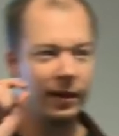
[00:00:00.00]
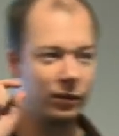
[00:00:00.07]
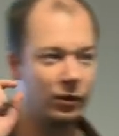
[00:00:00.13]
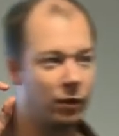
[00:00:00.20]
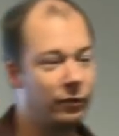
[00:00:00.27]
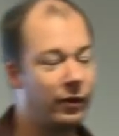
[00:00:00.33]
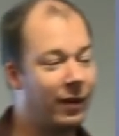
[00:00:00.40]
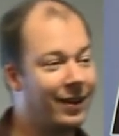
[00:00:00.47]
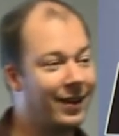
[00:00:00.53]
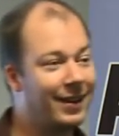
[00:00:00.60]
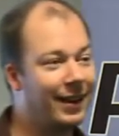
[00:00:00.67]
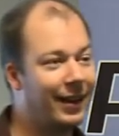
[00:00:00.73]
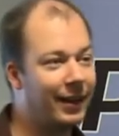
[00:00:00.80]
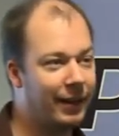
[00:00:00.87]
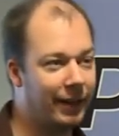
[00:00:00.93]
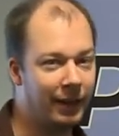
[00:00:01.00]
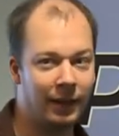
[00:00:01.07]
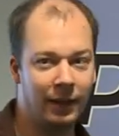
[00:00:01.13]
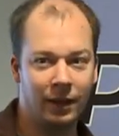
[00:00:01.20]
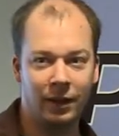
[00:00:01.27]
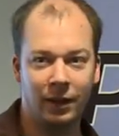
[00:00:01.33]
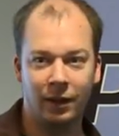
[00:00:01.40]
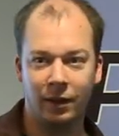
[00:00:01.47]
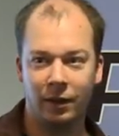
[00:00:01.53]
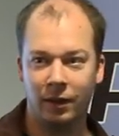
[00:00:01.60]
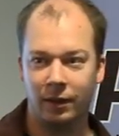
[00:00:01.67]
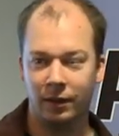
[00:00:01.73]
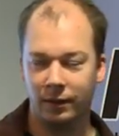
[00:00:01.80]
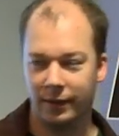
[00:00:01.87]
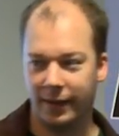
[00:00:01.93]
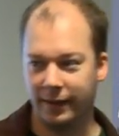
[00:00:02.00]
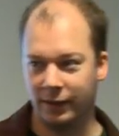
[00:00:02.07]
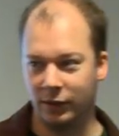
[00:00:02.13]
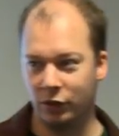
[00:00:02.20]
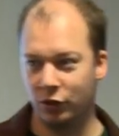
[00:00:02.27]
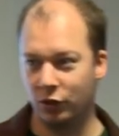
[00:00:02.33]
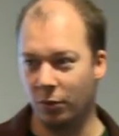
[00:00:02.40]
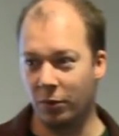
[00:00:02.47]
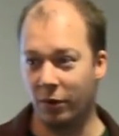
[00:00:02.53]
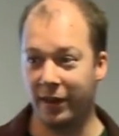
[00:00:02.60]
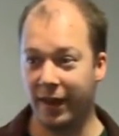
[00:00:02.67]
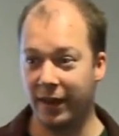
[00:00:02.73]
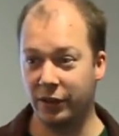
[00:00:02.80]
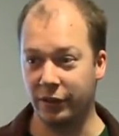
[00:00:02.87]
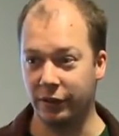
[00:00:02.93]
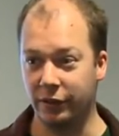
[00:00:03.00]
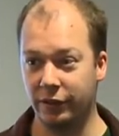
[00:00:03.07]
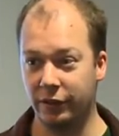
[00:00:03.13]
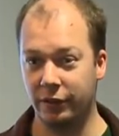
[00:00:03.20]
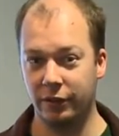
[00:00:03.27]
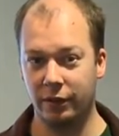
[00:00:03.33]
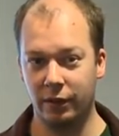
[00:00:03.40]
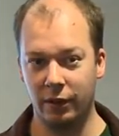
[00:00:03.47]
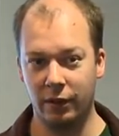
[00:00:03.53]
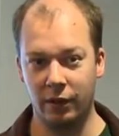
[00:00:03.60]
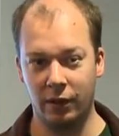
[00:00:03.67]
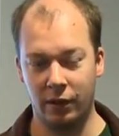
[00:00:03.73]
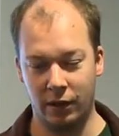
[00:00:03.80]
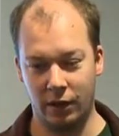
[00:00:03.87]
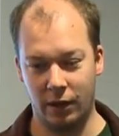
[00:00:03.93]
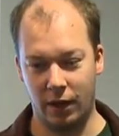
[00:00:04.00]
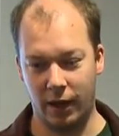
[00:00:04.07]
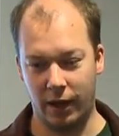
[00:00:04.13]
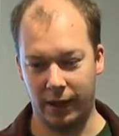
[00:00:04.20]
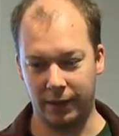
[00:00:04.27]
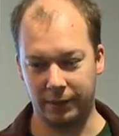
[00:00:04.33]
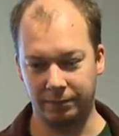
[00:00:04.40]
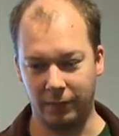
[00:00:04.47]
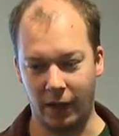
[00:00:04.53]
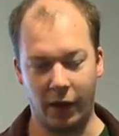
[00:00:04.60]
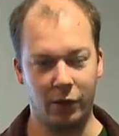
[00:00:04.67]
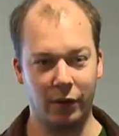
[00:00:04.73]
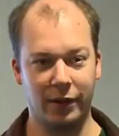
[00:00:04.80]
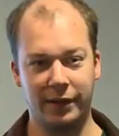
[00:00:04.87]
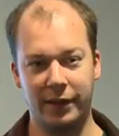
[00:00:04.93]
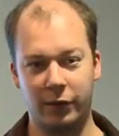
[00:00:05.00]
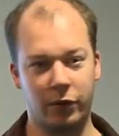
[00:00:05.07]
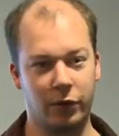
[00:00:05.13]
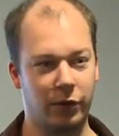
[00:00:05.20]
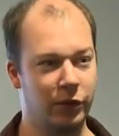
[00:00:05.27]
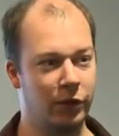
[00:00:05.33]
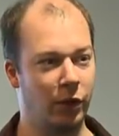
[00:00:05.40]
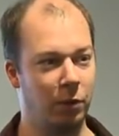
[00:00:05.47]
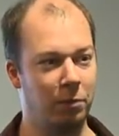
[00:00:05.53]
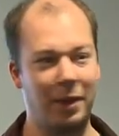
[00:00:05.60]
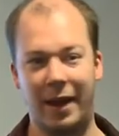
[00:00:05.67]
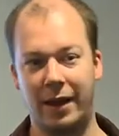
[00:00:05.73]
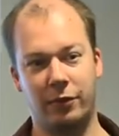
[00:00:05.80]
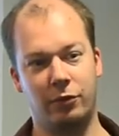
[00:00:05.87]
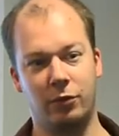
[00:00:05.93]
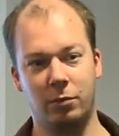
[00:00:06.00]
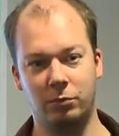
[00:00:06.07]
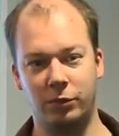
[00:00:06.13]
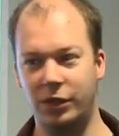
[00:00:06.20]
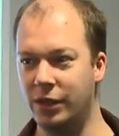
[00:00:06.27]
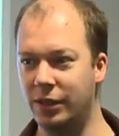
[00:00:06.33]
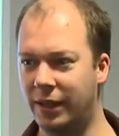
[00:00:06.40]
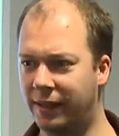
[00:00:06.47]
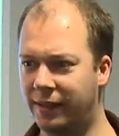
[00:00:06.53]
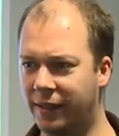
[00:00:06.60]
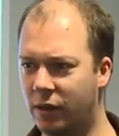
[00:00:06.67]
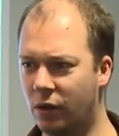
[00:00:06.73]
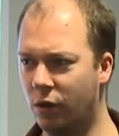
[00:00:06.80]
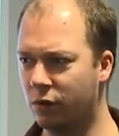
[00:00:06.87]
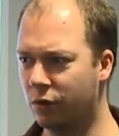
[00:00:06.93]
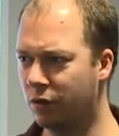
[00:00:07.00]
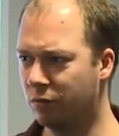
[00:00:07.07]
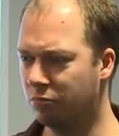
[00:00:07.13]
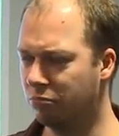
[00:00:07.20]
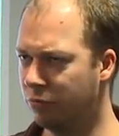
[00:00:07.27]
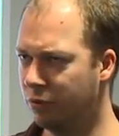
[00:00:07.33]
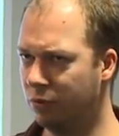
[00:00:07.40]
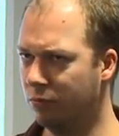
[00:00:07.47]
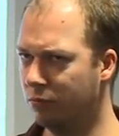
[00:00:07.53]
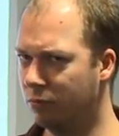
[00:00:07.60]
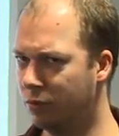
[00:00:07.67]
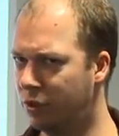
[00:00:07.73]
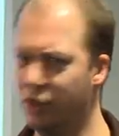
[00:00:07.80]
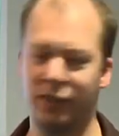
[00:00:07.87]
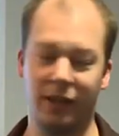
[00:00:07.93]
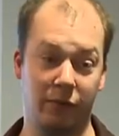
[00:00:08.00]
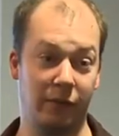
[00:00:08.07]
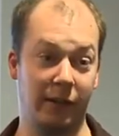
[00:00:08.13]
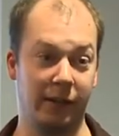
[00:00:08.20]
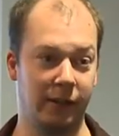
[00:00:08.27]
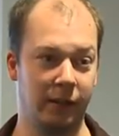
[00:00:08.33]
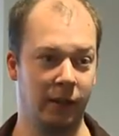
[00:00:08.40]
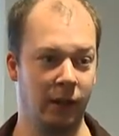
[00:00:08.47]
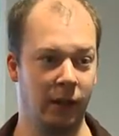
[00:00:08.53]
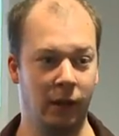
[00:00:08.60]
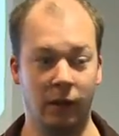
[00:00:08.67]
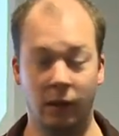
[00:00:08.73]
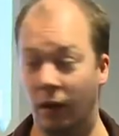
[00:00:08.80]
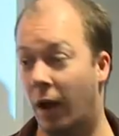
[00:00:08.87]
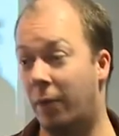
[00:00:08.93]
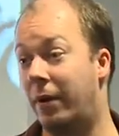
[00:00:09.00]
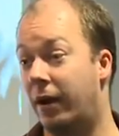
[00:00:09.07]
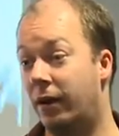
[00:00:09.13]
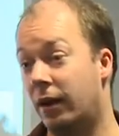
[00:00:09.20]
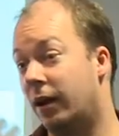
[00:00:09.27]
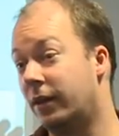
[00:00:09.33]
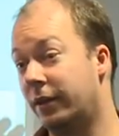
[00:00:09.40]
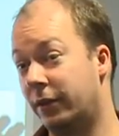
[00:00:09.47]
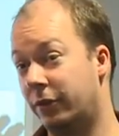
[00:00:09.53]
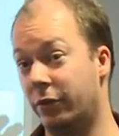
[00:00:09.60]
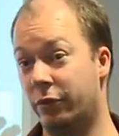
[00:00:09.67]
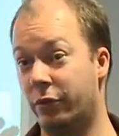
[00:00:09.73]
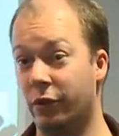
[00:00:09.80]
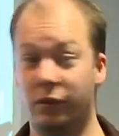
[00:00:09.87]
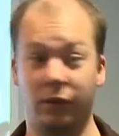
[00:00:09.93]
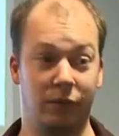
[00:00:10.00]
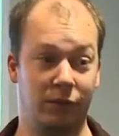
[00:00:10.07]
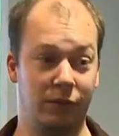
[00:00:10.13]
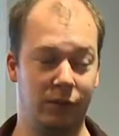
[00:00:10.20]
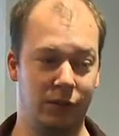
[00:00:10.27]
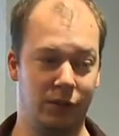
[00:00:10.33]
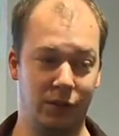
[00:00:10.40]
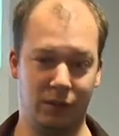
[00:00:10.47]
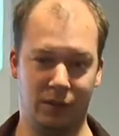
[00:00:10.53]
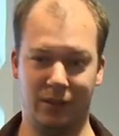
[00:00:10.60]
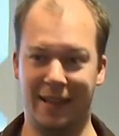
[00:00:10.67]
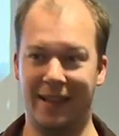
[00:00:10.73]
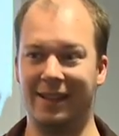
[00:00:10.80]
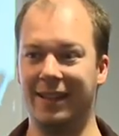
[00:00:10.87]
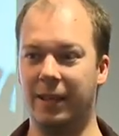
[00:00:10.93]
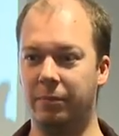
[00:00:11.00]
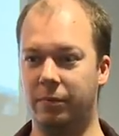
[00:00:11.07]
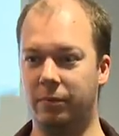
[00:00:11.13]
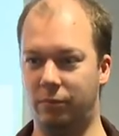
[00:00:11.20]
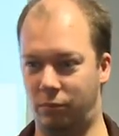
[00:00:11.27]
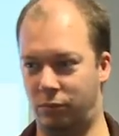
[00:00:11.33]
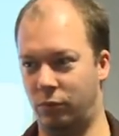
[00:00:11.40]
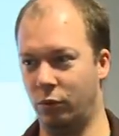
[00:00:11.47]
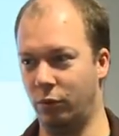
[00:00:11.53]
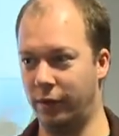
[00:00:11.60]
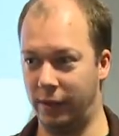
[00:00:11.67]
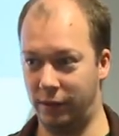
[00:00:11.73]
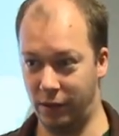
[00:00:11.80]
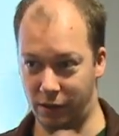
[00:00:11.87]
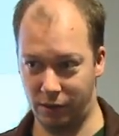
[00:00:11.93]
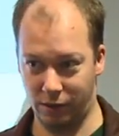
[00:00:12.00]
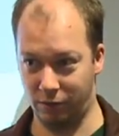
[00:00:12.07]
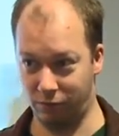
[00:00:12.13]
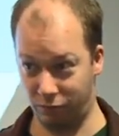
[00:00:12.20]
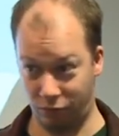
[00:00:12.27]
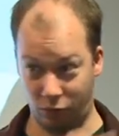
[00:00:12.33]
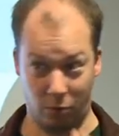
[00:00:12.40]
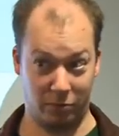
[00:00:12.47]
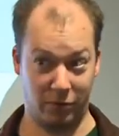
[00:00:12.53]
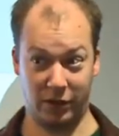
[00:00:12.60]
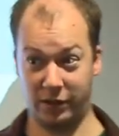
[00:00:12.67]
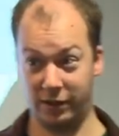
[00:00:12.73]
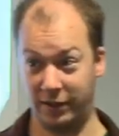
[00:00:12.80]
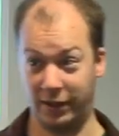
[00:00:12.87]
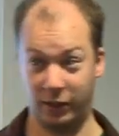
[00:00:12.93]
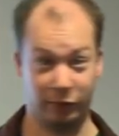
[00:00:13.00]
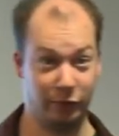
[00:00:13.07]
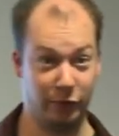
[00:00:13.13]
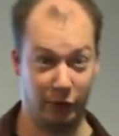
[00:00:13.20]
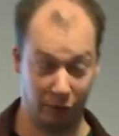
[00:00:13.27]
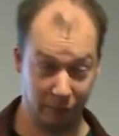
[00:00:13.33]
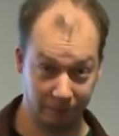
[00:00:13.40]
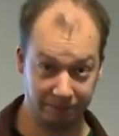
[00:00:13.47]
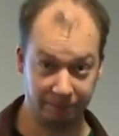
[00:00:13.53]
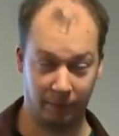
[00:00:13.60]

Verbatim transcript: and that showed very clearly that in some occasions, um, I got a different result back from GZ encode or GZ read. Apparently I had a different version of zlib tool that does the compression things for you.